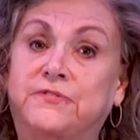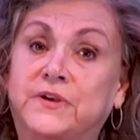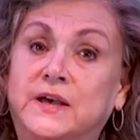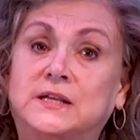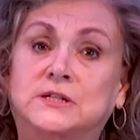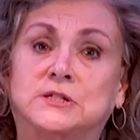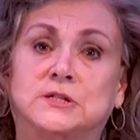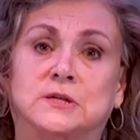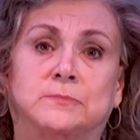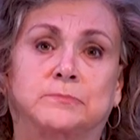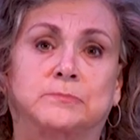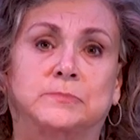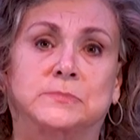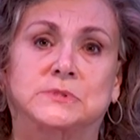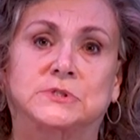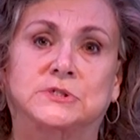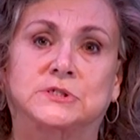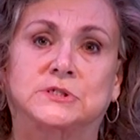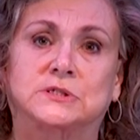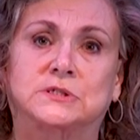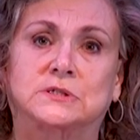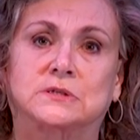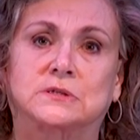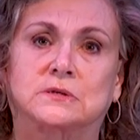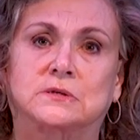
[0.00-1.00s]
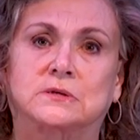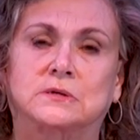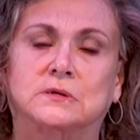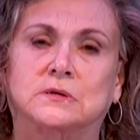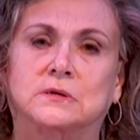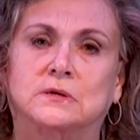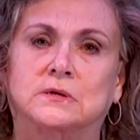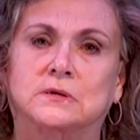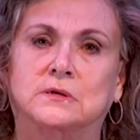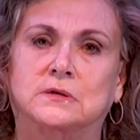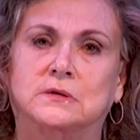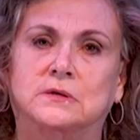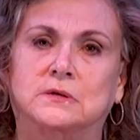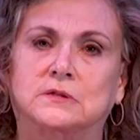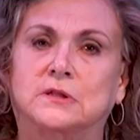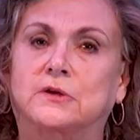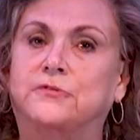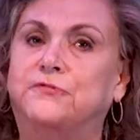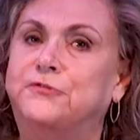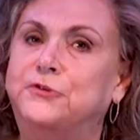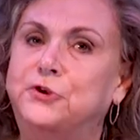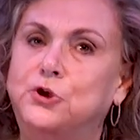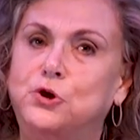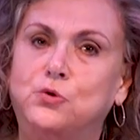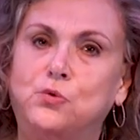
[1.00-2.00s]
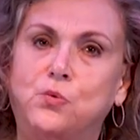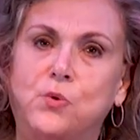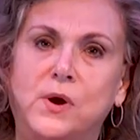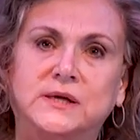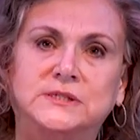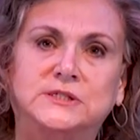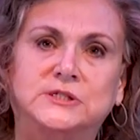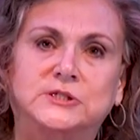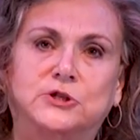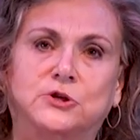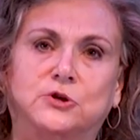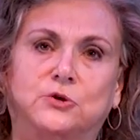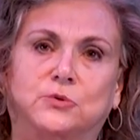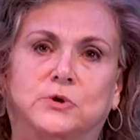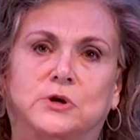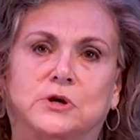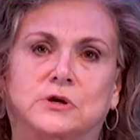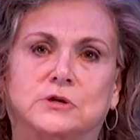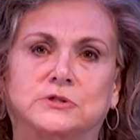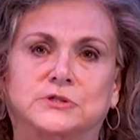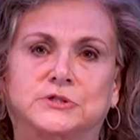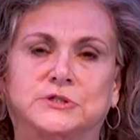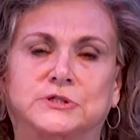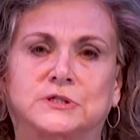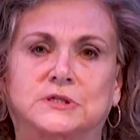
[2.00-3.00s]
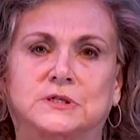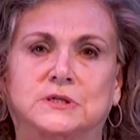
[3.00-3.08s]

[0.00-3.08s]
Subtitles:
victims, the few rescuers,